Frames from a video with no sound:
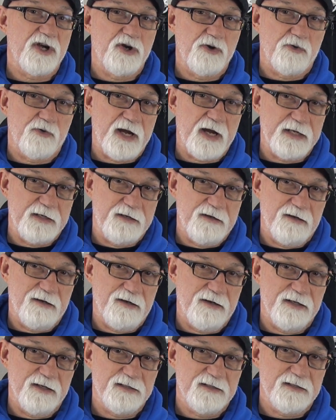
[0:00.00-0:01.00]
a great
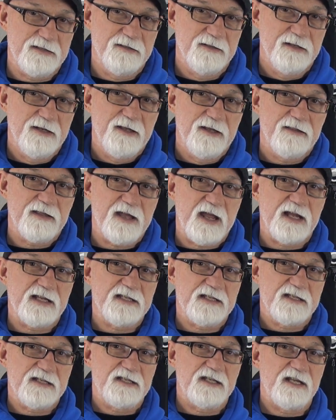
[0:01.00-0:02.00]
cause.
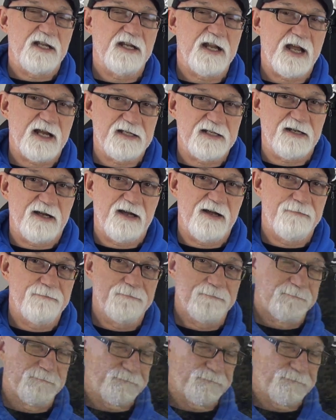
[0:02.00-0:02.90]
Thanks. See you next time.